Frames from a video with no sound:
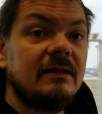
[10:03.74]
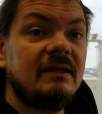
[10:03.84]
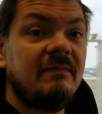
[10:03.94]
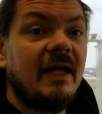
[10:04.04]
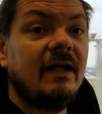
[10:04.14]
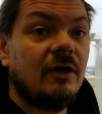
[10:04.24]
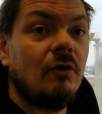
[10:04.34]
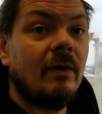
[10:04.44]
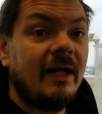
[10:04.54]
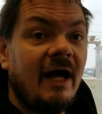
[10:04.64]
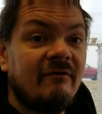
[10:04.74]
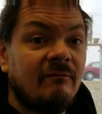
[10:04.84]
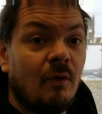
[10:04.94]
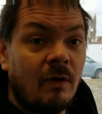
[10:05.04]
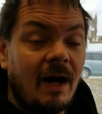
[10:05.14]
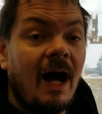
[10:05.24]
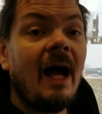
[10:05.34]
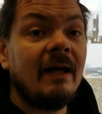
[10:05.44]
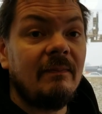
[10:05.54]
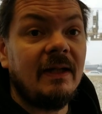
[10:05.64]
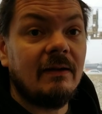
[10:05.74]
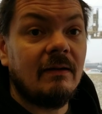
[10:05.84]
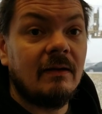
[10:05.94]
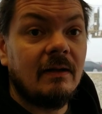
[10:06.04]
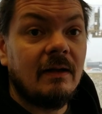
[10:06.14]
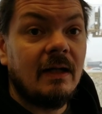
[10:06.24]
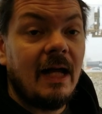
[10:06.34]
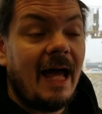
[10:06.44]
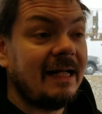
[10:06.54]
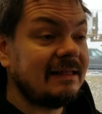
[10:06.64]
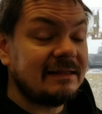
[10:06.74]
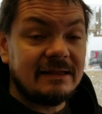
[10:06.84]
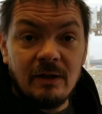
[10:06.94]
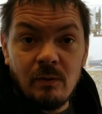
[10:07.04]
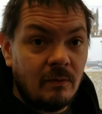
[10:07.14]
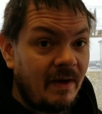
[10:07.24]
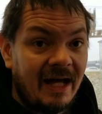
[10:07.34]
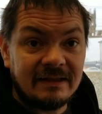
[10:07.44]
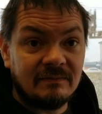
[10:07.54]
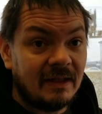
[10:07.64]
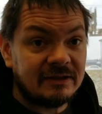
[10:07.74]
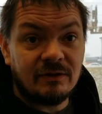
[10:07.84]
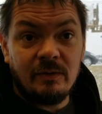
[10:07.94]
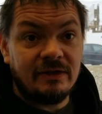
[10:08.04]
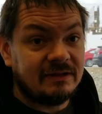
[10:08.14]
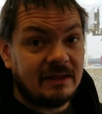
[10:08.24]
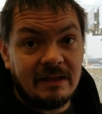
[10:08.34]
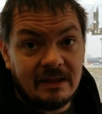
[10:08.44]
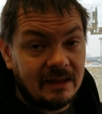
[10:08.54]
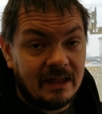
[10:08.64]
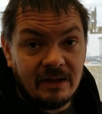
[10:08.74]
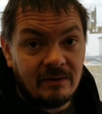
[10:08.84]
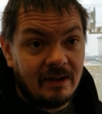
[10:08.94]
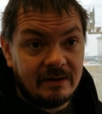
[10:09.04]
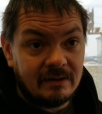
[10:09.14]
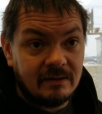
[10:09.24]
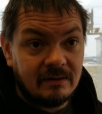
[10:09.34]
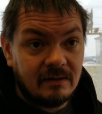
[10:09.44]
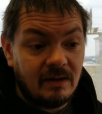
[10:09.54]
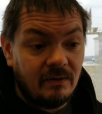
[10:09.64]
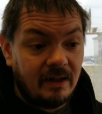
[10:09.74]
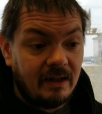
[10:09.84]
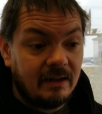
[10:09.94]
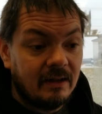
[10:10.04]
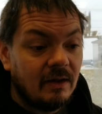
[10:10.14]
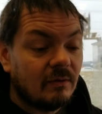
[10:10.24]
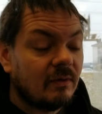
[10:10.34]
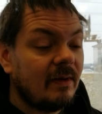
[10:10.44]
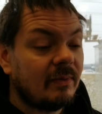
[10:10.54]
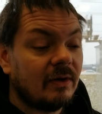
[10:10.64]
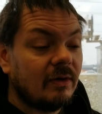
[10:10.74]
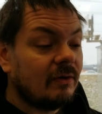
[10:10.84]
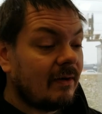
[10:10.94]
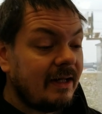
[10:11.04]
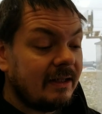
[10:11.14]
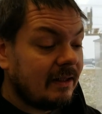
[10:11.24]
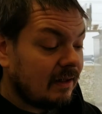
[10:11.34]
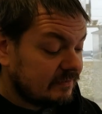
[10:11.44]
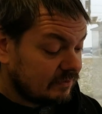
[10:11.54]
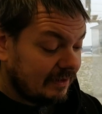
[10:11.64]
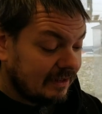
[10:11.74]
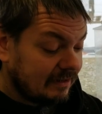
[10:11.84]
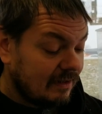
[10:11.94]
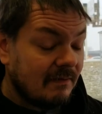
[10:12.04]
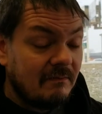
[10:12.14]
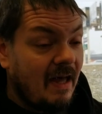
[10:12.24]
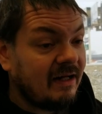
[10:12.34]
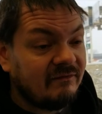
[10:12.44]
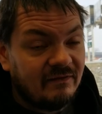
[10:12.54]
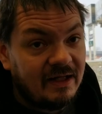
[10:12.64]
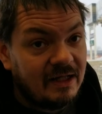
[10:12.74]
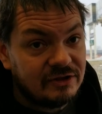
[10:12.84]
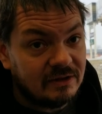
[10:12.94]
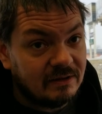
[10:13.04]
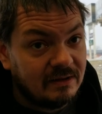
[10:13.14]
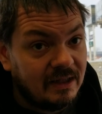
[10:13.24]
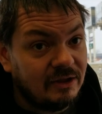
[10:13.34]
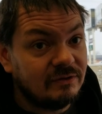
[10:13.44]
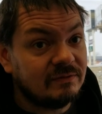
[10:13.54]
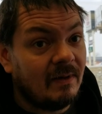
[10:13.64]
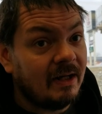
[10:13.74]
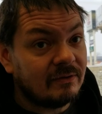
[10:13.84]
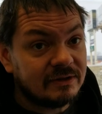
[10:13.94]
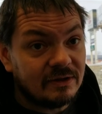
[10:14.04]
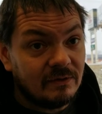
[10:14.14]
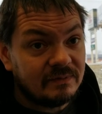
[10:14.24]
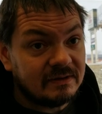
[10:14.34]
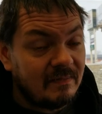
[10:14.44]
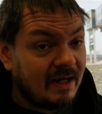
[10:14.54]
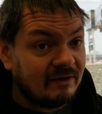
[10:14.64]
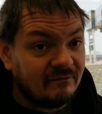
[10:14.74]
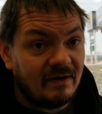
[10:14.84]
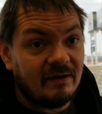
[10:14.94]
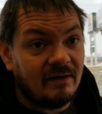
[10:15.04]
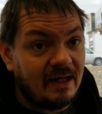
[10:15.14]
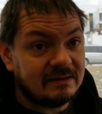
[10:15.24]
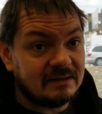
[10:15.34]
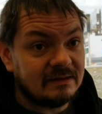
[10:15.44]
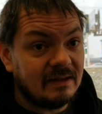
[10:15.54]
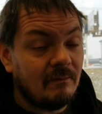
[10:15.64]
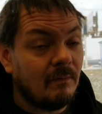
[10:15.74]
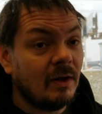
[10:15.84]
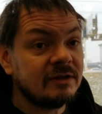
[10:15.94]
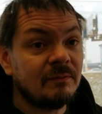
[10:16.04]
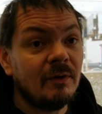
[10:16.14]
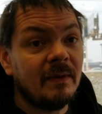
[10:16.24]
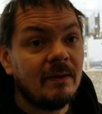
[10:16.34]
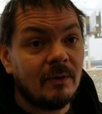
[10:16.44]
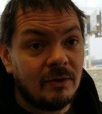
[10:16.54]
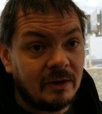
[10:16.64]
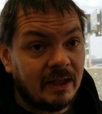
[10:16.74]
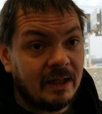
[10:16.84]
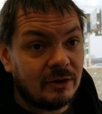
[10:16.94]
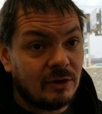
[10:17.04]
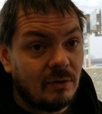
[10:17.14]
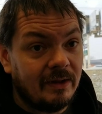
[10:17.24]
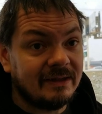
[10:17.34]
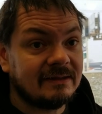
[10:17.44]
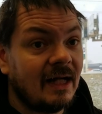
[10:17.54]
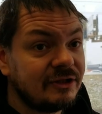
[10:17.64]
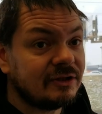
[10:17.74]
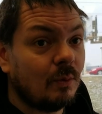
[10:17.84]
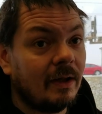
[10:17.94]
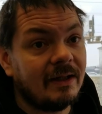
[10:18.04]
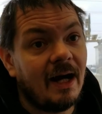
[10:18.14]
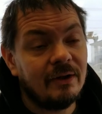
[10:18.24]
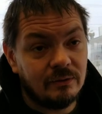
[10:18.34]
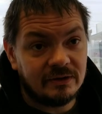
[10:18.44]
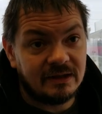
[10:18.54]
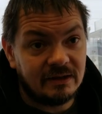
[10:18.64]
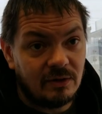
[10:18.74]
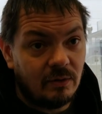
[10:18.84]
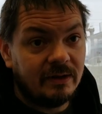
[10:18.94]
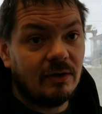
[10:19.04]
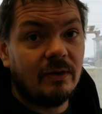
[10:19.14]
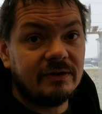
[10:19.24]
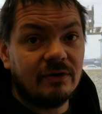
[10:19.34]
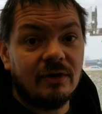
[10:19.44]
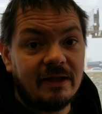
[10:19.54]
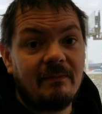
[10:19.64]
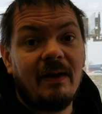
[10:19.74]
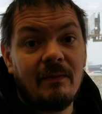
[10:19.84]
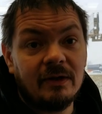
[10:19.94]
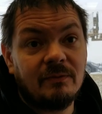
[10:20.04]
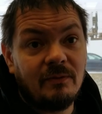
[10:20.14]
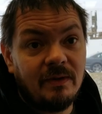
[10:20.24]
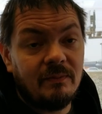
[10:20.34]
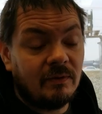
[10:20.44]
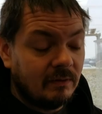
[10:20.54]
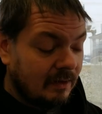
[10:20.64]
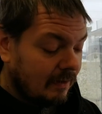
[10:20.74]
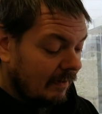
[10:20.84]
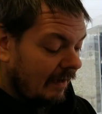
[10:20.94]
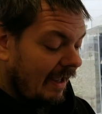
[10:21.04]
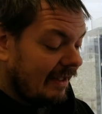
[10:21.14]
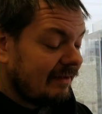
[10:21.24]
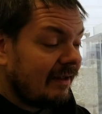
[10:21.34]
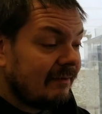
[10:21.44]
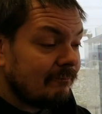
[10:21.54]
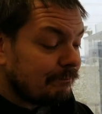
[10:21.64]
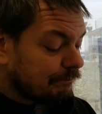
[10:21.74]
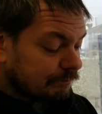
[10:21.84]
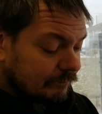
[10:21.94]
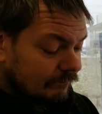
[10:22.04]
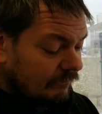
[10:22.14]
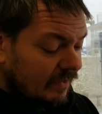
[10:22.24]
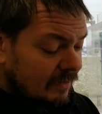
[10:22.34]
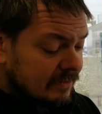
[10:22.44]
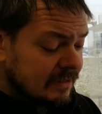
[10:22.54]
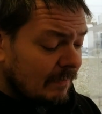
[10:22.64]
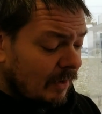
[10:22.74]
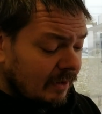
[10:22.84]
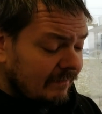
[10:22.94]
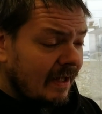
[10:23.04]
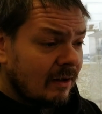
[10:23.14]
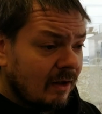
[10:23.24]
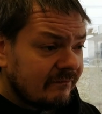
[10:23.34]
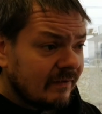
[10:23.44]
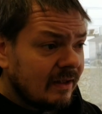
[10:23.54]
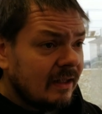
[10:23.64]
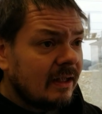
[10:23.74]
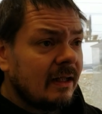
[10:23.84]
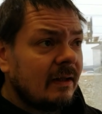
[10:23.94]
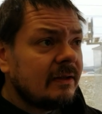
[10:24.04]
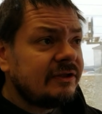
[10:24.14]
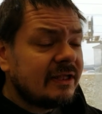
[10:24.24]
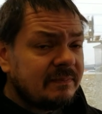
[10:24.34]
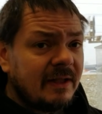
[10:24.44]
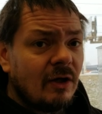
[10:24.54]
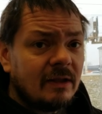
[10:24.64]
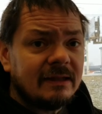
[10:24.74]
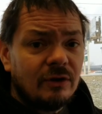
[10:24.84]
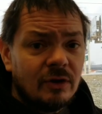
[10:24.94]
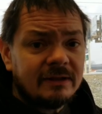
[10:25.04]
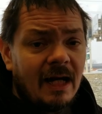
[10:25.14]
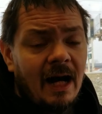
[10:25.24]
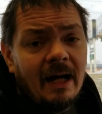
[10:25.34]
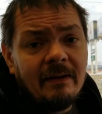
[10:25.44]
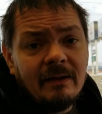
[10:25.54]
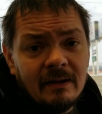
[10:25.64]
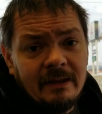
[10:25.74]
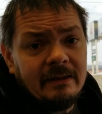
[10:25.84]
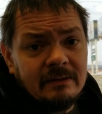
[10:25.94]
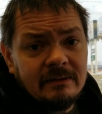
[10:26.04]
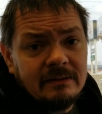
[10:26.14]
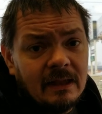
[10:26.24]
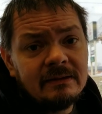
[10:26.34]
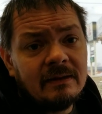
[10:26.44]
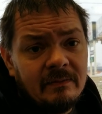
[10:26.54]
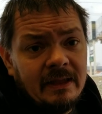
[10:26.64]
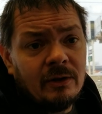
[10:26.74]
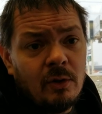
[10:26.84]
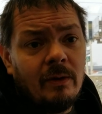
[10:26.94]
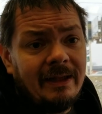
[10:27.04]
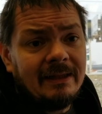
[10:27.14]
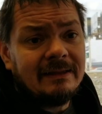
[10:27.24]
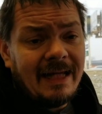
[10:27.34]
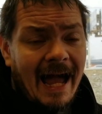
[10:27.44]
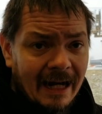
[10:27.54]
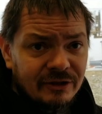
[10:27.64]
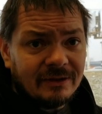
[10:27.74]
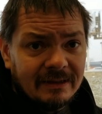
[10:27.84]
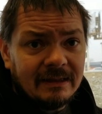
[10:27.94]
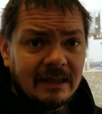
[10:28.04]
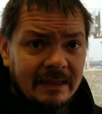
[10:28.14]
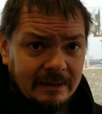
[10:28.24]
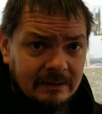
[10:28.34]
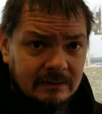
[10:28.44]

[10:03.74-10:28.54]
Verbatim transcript: to make a coin have more eye appeal, and it still won't pass muster when you send it in to get it graded okay? Remember, grading comes with magnification. They use microscopes, magnifying glasses, multiple people looking at your coin. It's not just one guy who looks at mm -hmm. the mm-hmm. coin. The coins are looked at by multiple people. And then, to top all of that off, just because it looks eye clean doesn't mean the coin is actually clean,